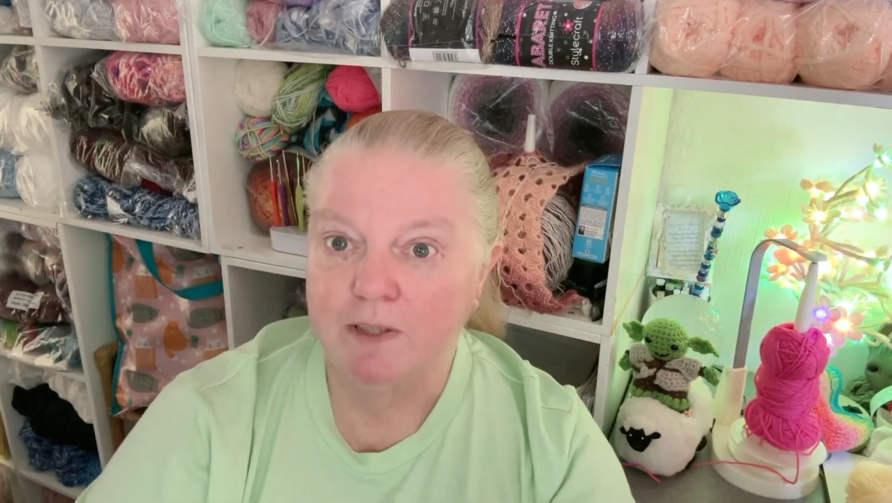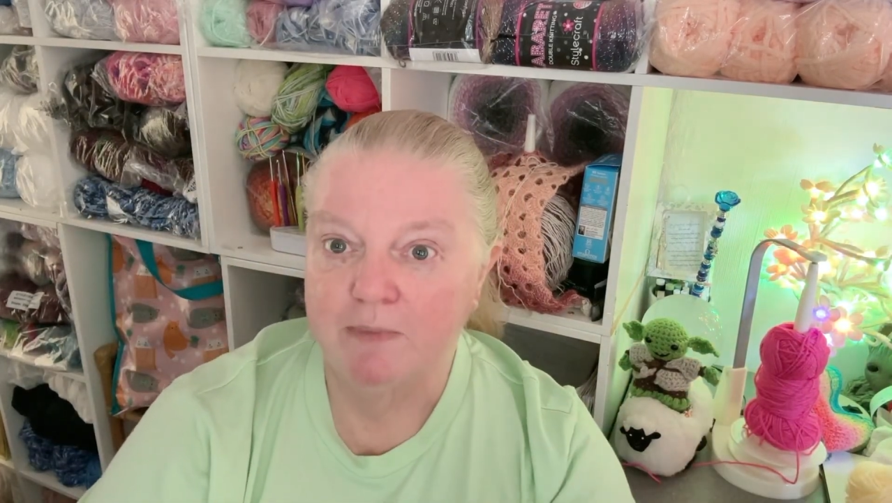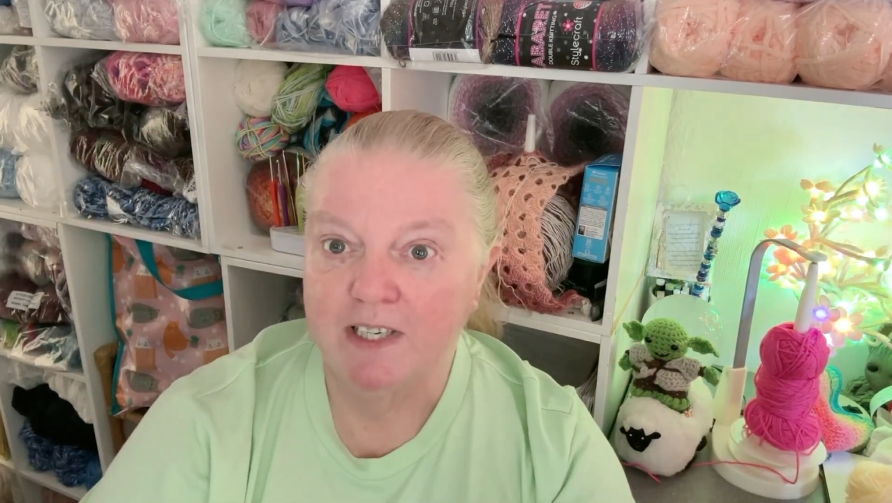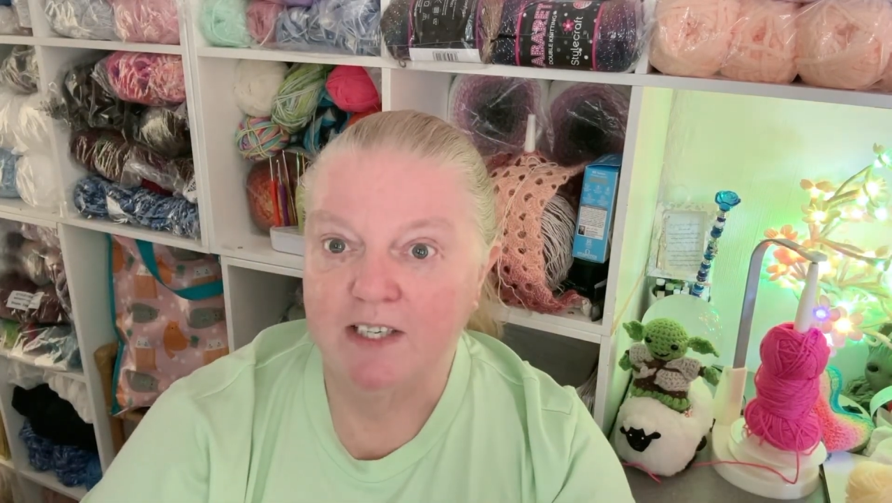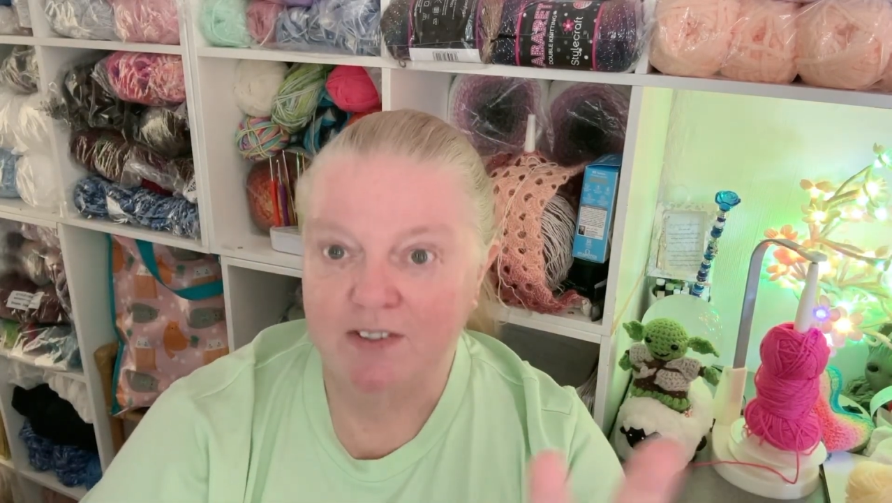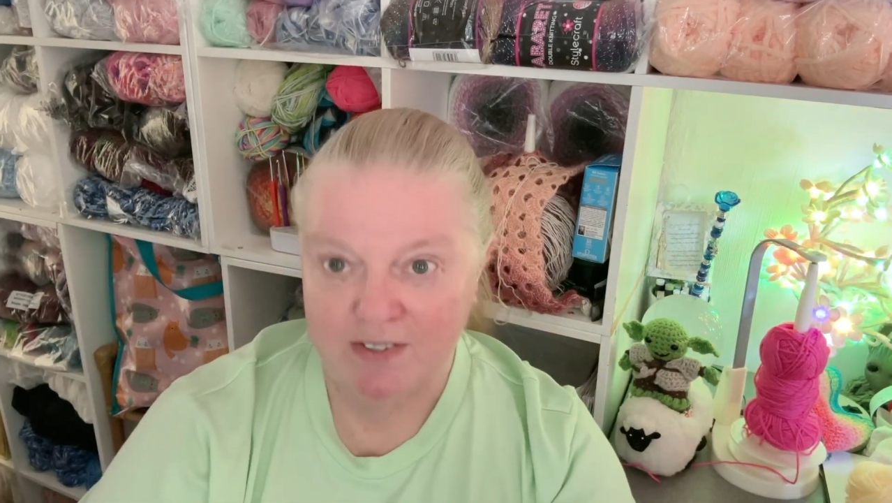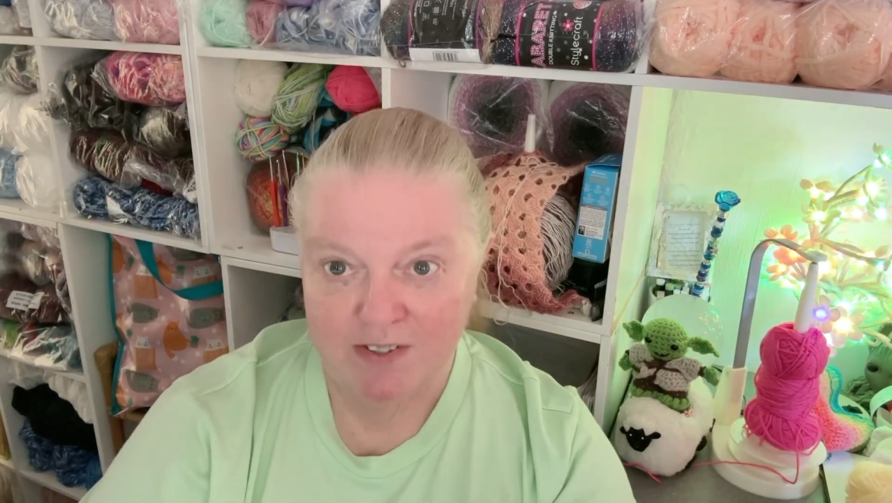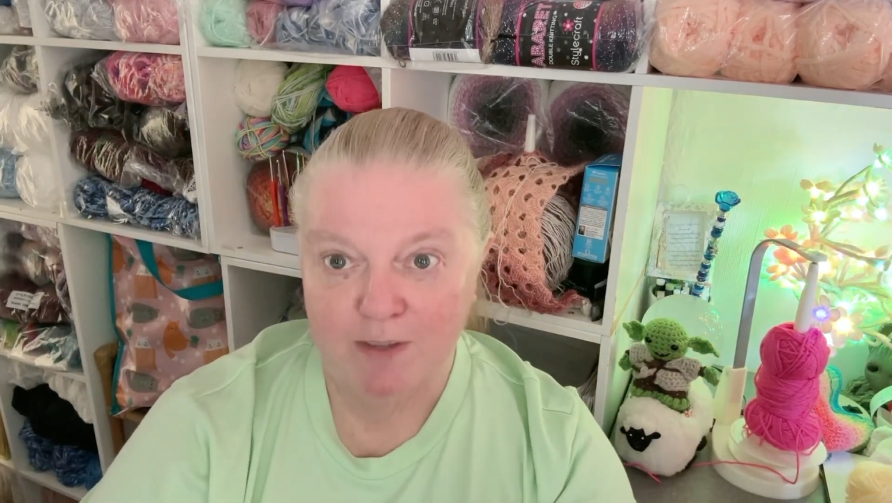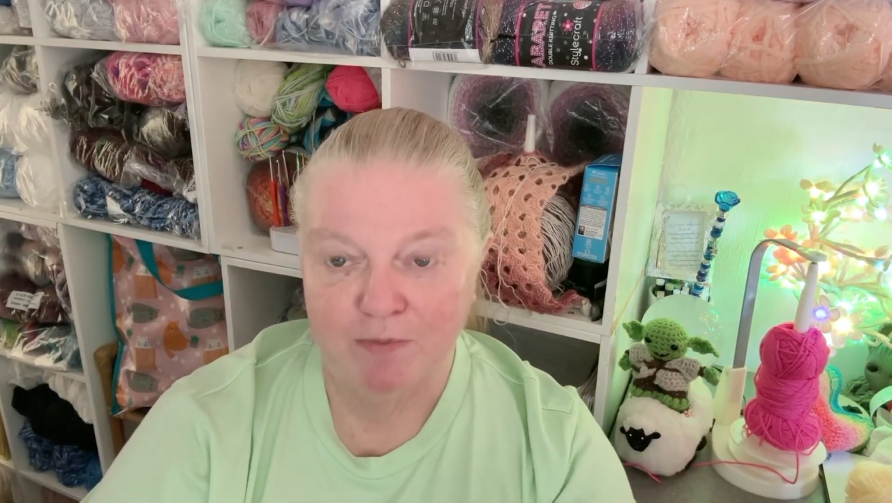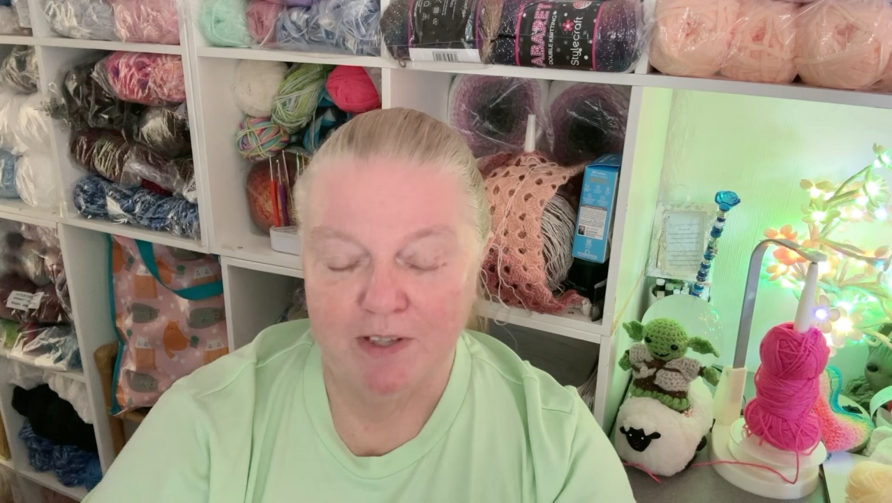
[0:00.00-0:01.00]
minute because there's
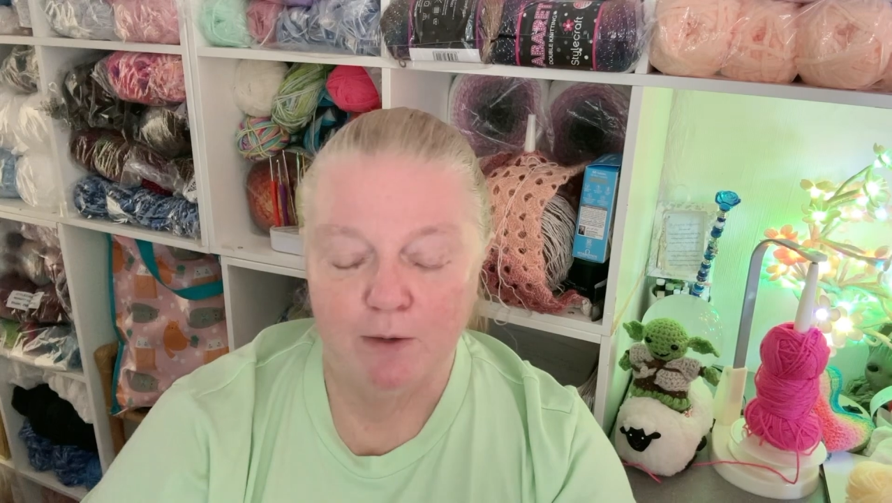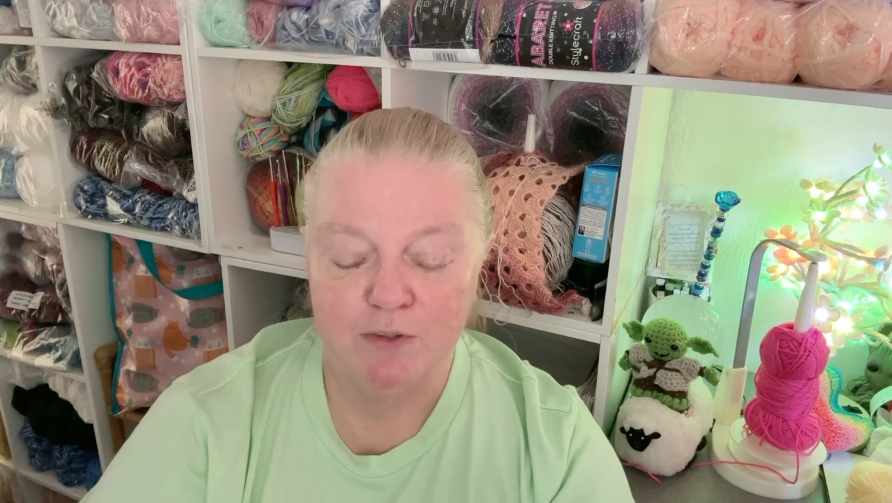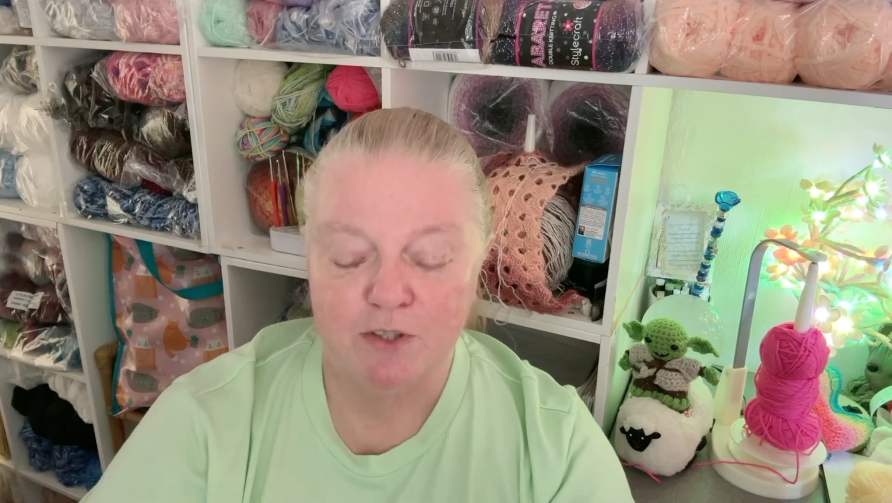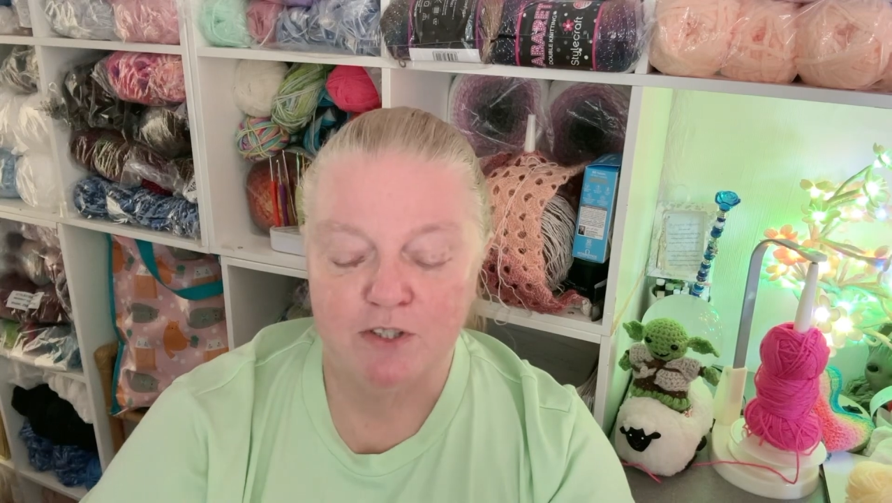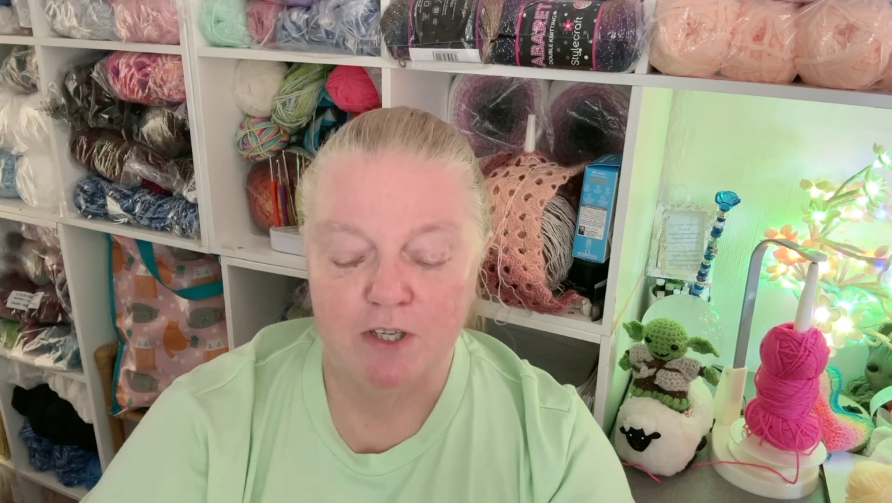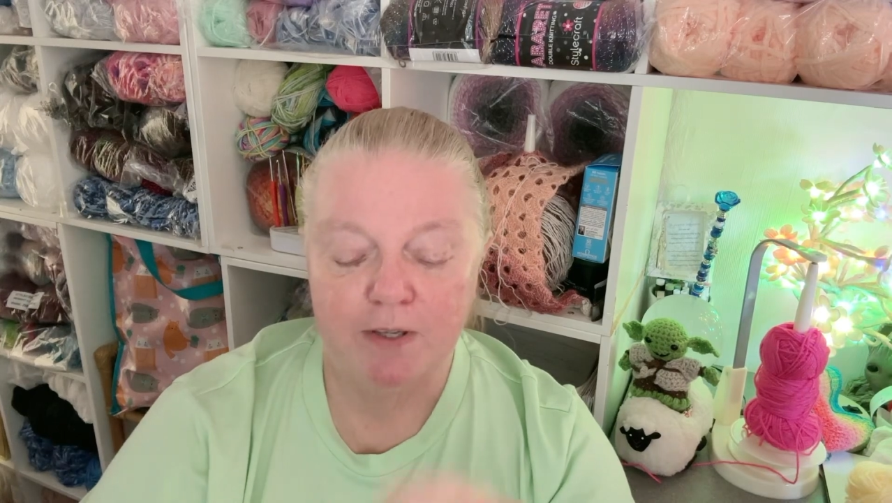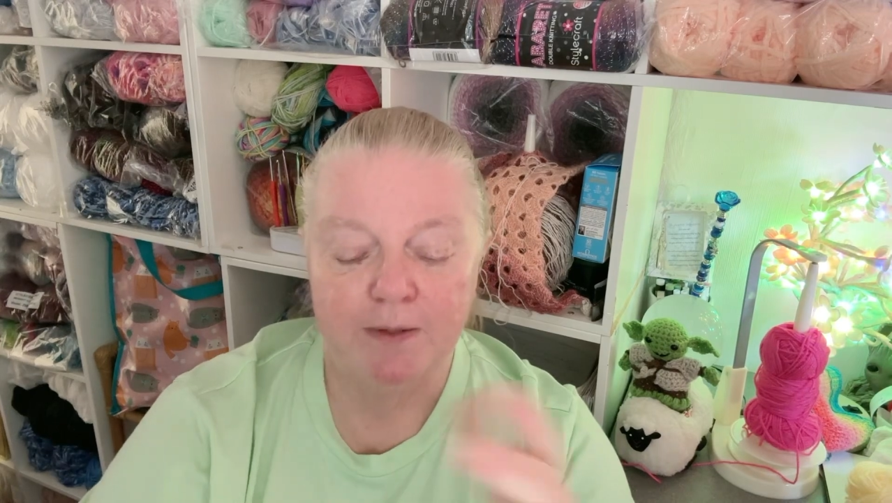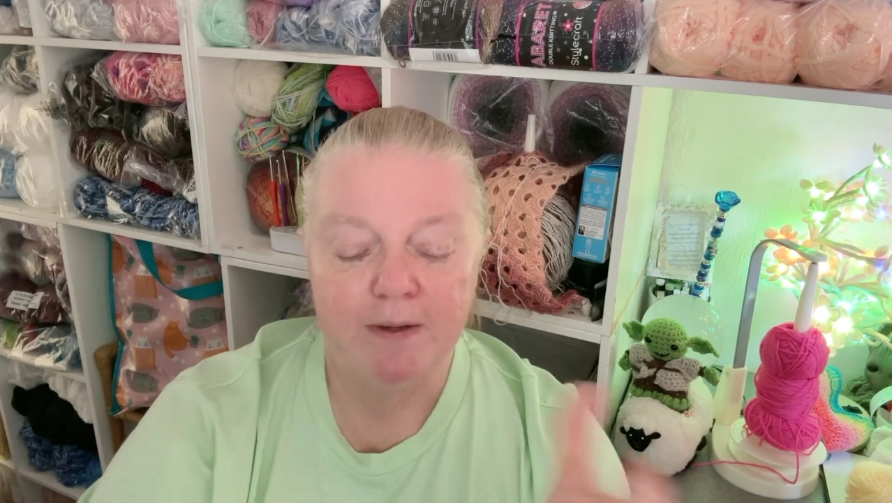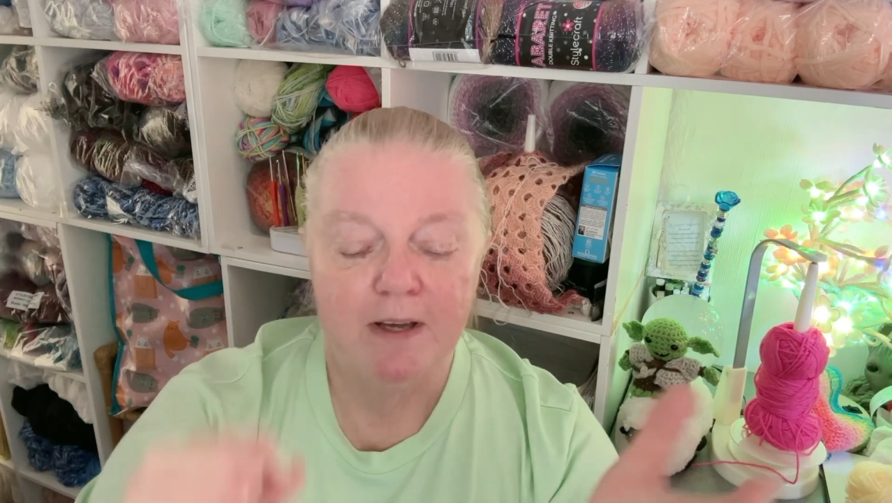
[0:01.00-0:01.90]
something else I'll show you.